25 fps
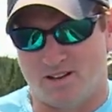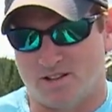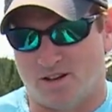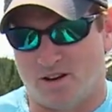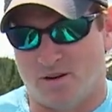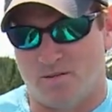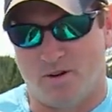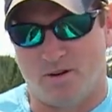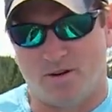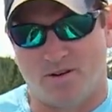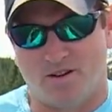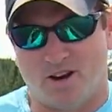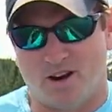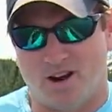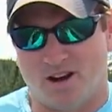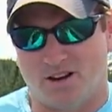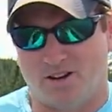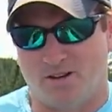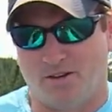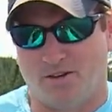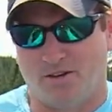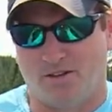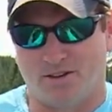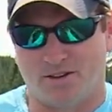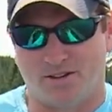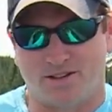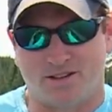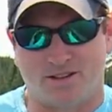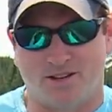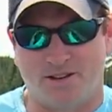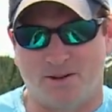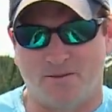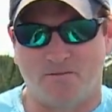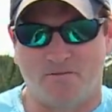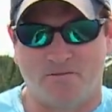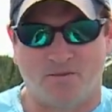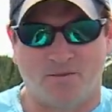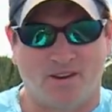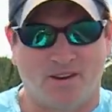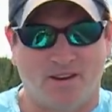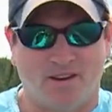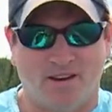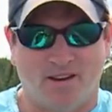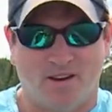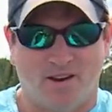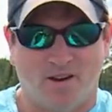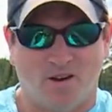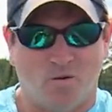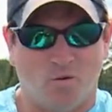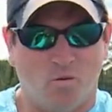So I mean, Dogtooth is
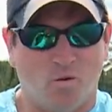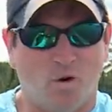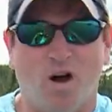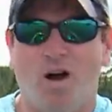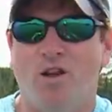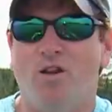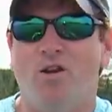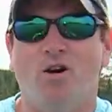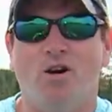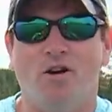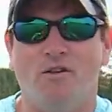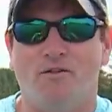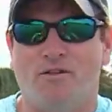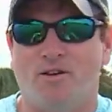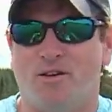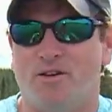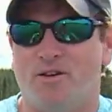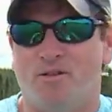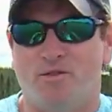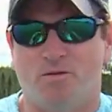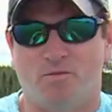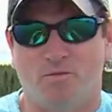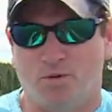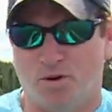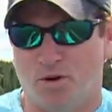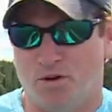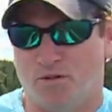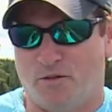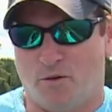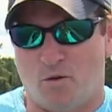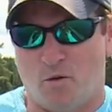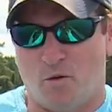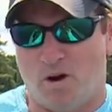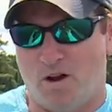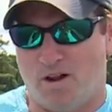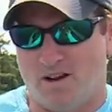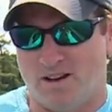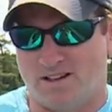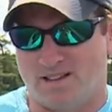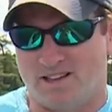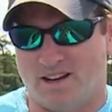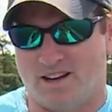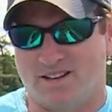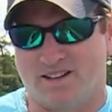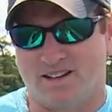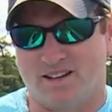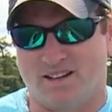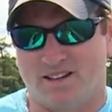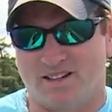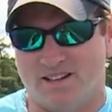well known for beautiful walleyes
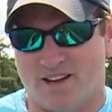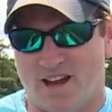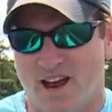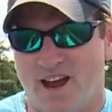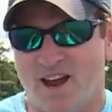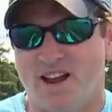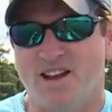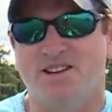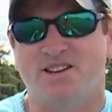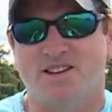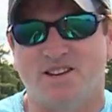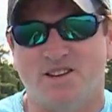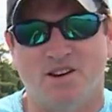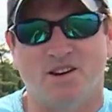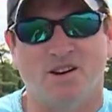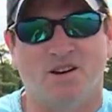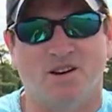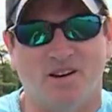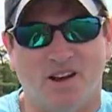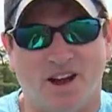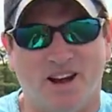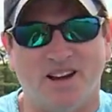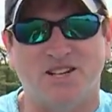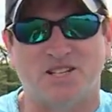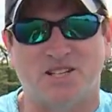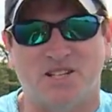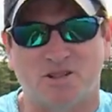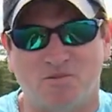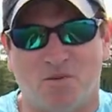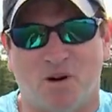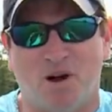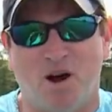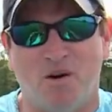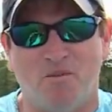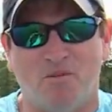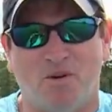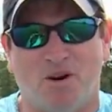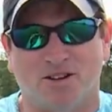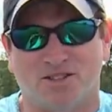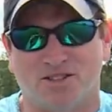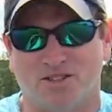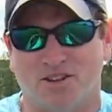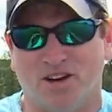like this and nice smallmouth.